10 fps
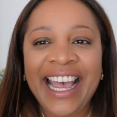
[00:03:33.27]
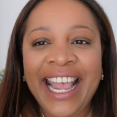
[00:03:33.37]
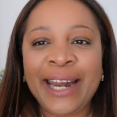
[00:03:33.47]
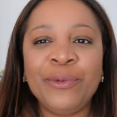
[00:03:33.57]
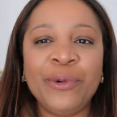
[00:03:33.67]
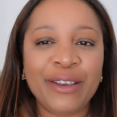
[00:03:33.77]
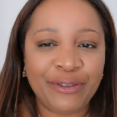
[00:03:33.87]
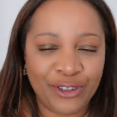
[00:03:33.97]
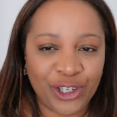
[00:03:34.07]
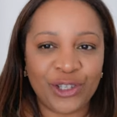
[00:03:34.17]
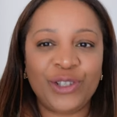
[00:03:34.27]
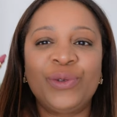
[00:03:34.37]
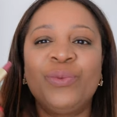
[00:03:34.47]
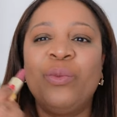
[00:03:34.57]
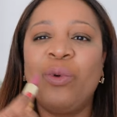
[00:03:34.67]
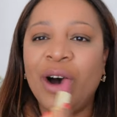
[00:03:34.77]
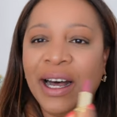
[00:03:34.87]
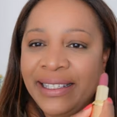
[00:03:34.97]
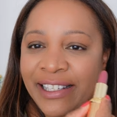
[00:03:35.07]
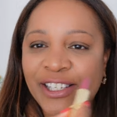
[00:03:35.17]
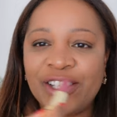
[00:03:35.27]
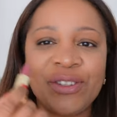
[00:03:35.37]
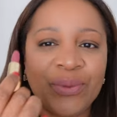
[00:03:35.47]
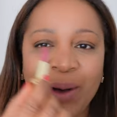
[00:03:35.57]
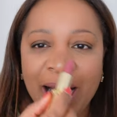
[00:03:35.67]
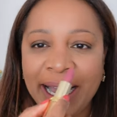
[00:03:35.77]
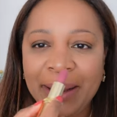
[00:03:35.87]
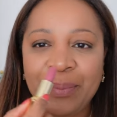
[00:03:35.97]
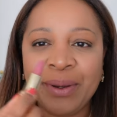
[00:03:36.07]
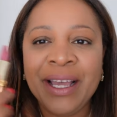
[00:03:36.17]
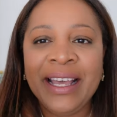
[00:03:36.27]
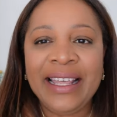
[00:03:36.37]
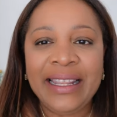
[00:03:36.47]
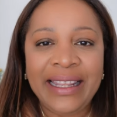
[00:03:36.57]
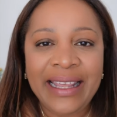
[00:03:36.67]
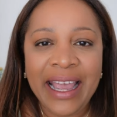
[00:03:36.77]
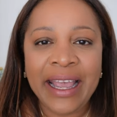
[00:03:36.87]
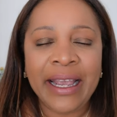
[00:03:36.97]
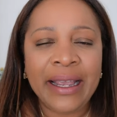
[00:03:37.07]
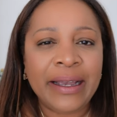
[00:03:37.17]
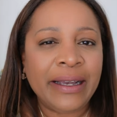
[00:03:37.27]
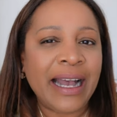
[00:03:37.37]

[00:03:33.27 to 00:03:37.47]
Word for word: and with just one swipe they,